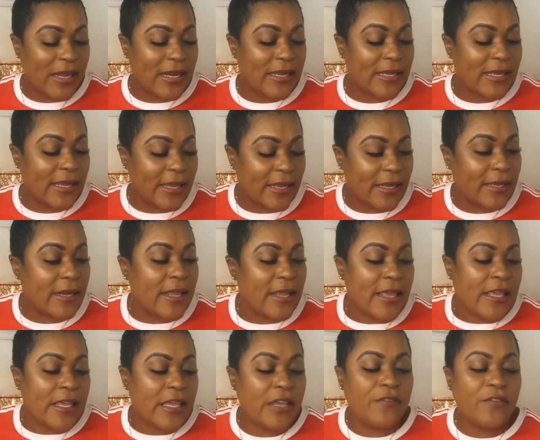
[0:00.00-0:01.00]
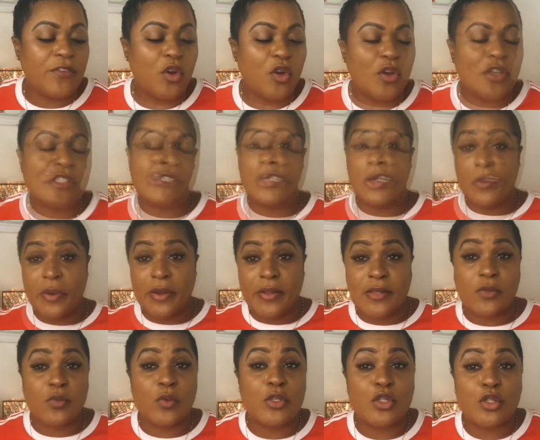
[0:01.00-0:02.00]
And again, even though you can wear
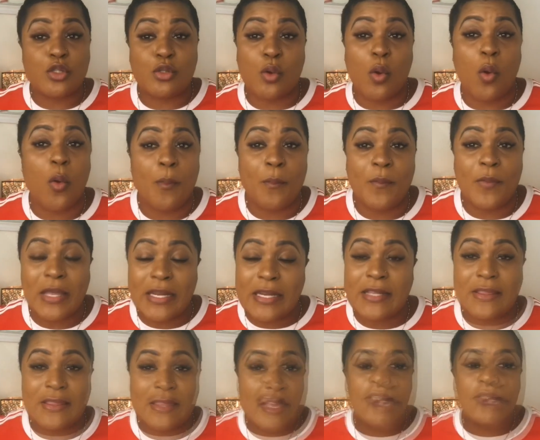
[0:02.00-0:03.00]
this with so many things.